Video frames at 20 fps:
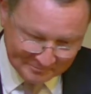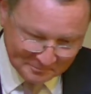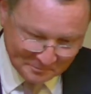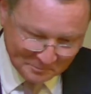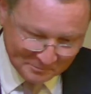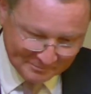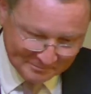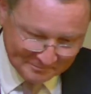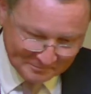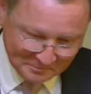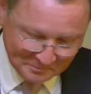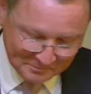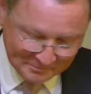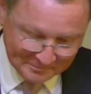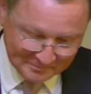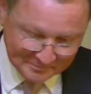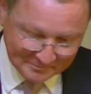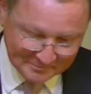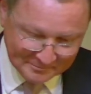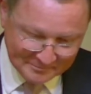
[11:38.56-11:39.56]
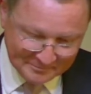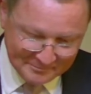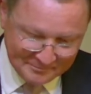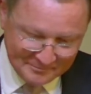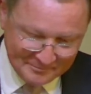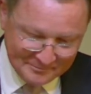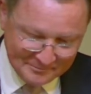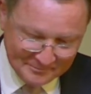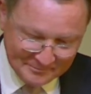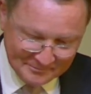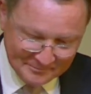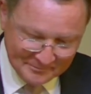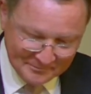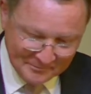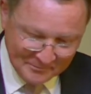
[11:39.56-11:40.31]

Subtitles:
(silence)